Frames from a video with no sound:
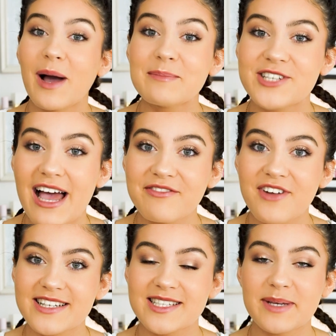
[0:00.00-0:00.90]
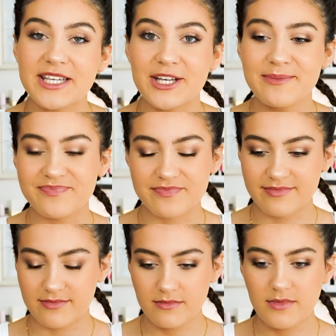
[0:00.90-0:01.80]
I'm Jeff, nice to meet you.
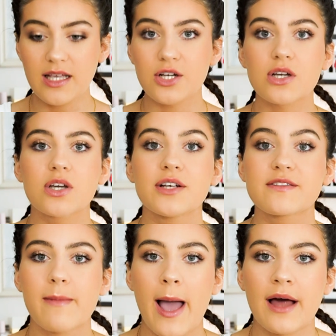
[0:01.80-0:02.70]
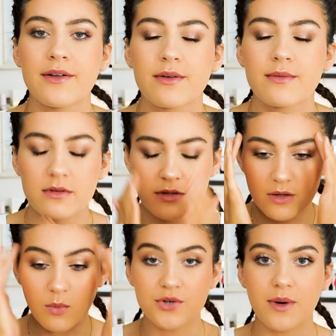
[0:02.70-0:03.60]
Goes for my hand.
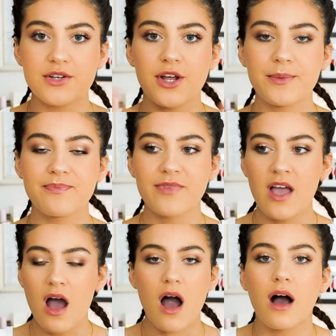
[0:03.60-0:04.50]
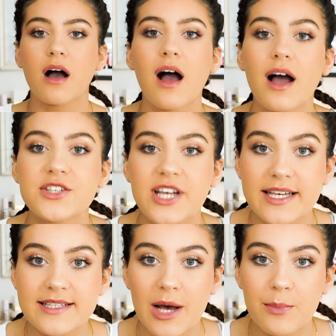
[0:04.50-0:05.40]
What do? I shake
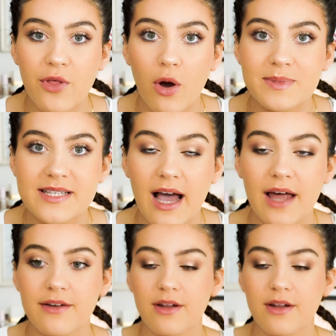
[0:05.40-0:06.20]
his hand with the opposite hand.